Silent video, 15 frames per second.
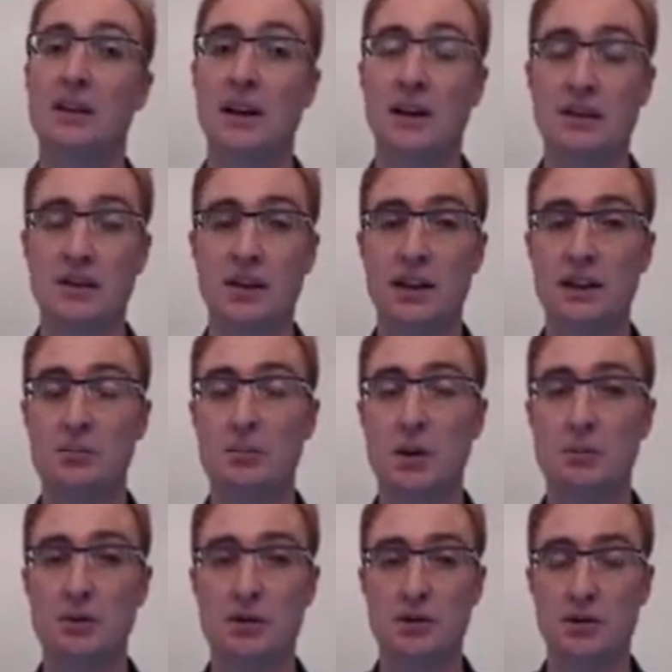then at the next
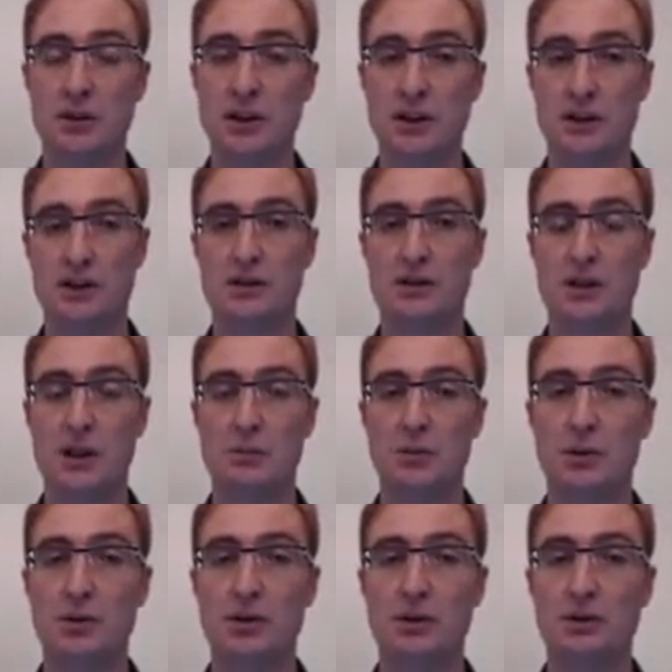moment the next
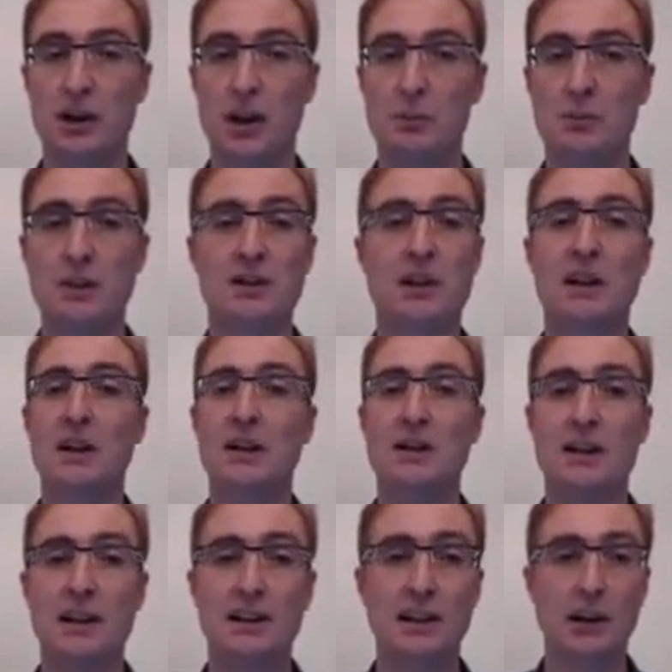sample should arrive, but suddenly it
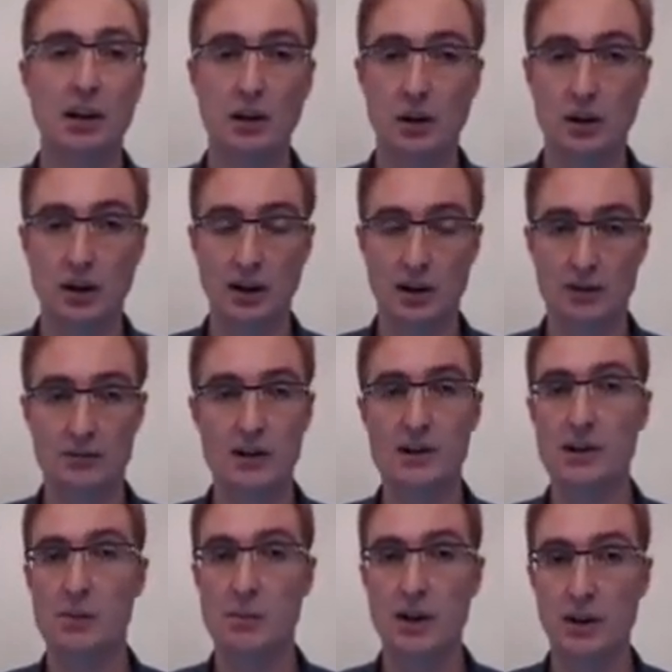takes a lot longer for
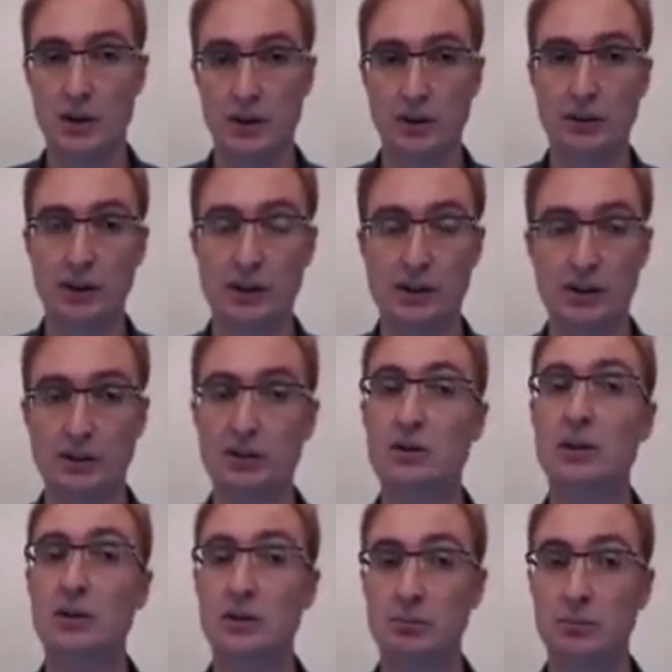some unknown reason,
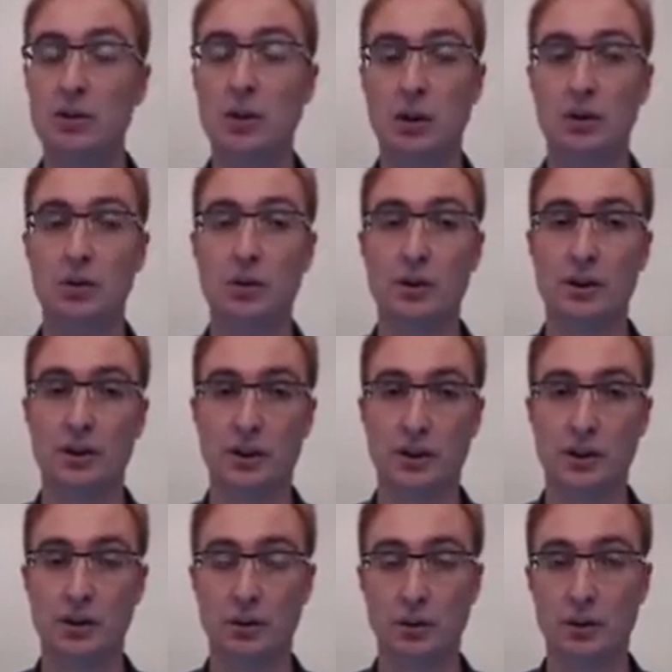because it got caught in a
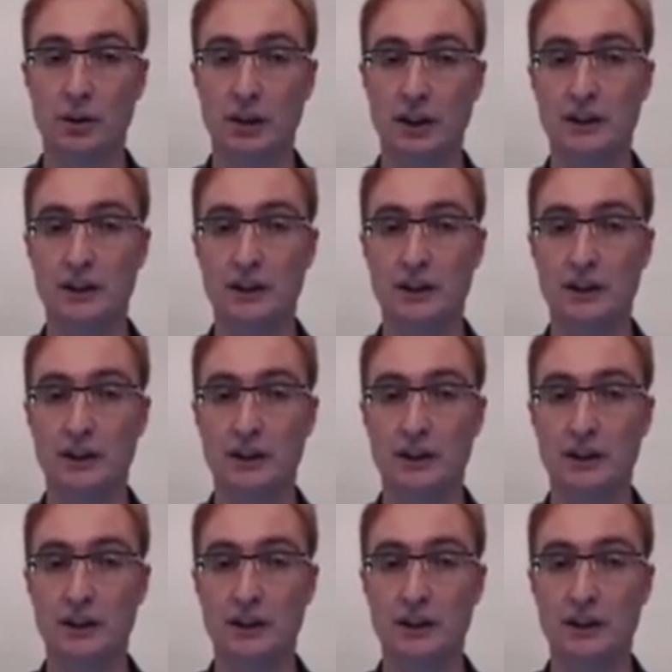queue.